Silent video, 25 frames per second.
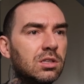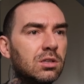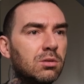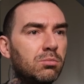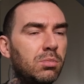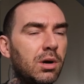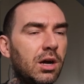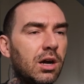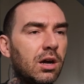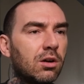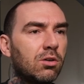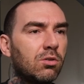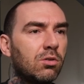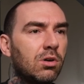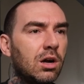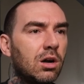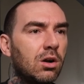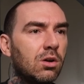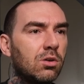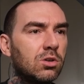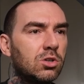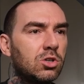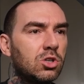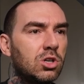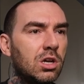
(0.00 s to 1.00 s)

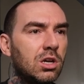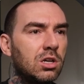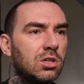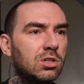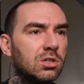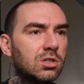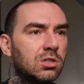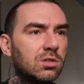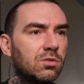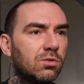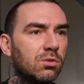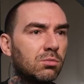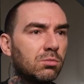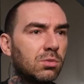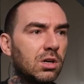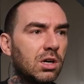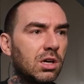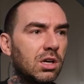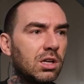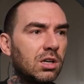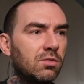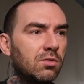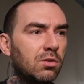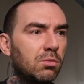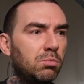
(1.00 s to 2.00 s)
background changes from
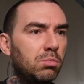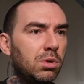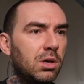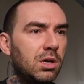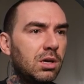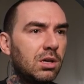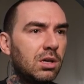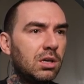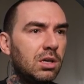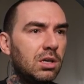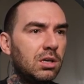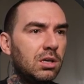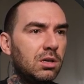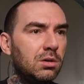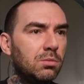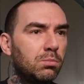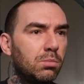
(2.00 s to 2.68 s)
kind of a pinky,